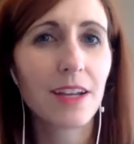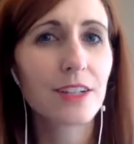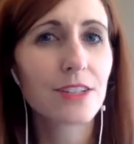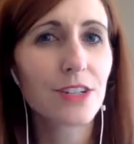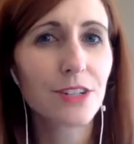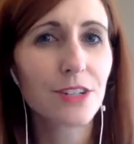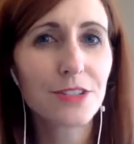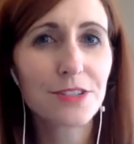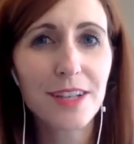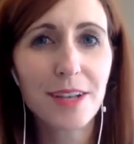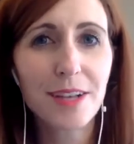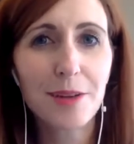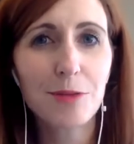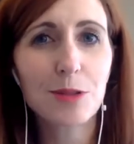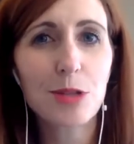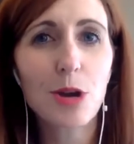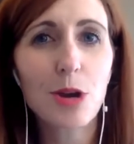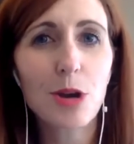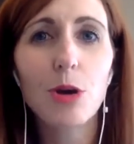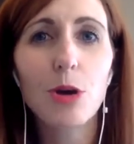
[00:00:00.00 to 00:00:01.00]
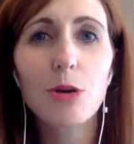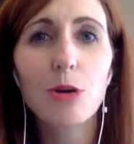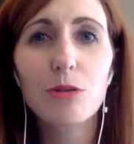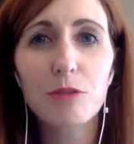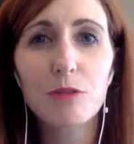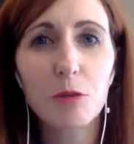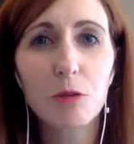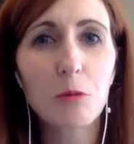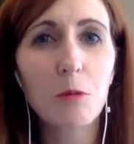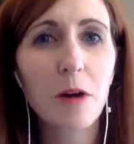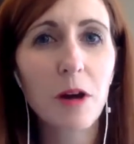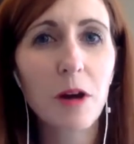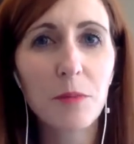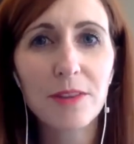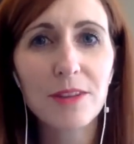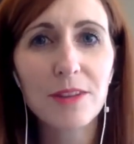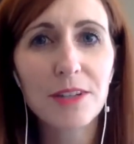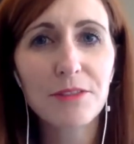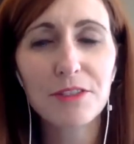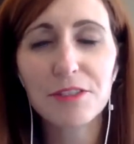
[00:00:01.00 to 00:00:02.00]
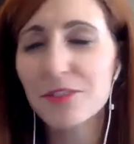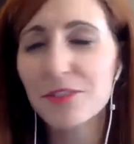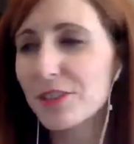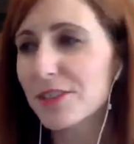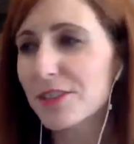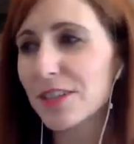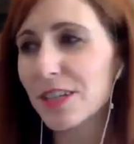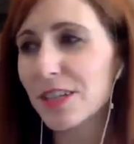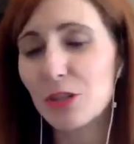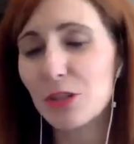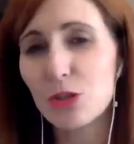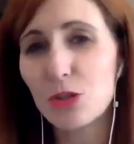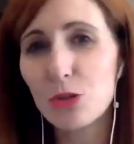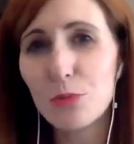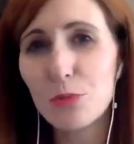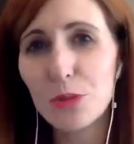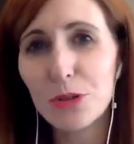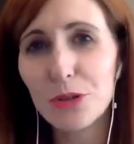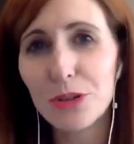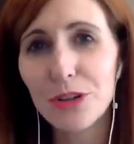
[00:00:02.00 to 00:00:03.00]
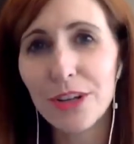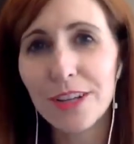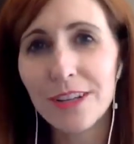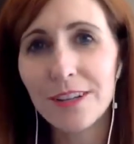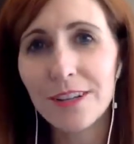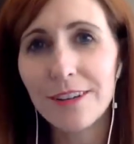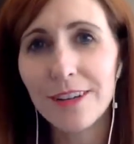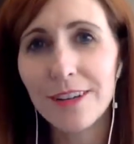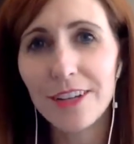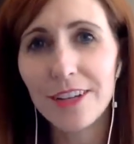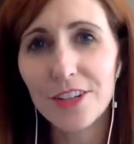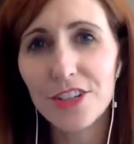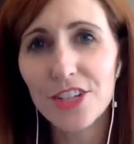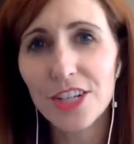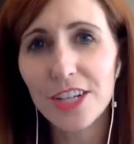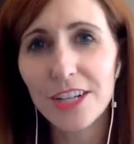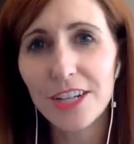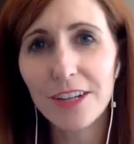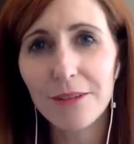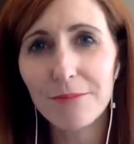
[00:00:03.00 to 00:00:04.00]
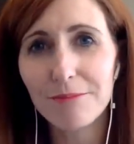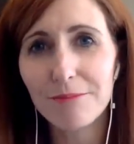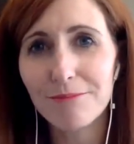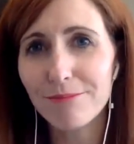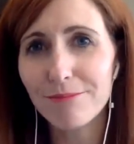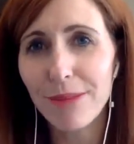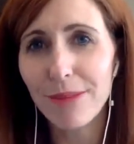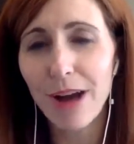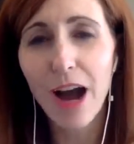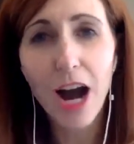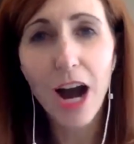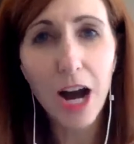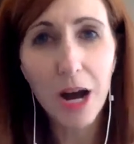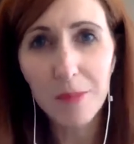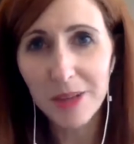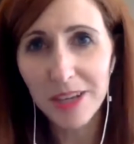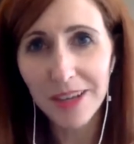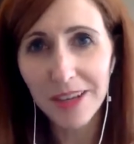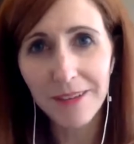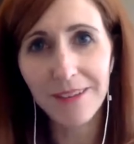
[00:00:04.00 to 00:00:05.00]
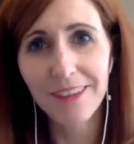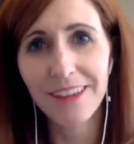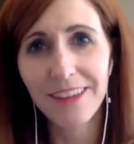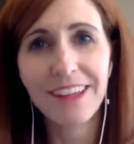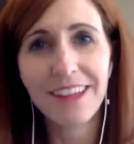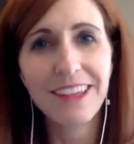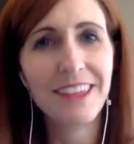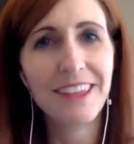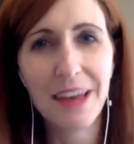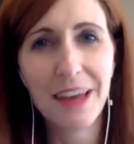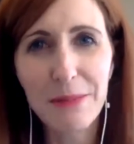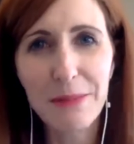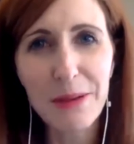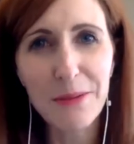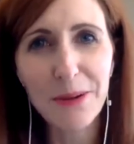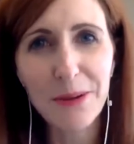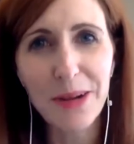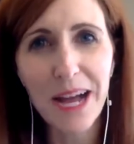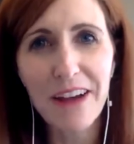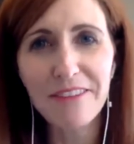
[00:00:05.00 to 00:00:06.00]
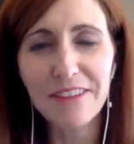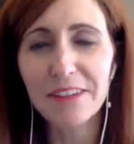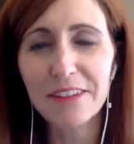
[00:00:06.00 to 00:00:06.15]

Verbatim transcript: Turns out it was overwhelmingly for this like super niche-y hobby that people have.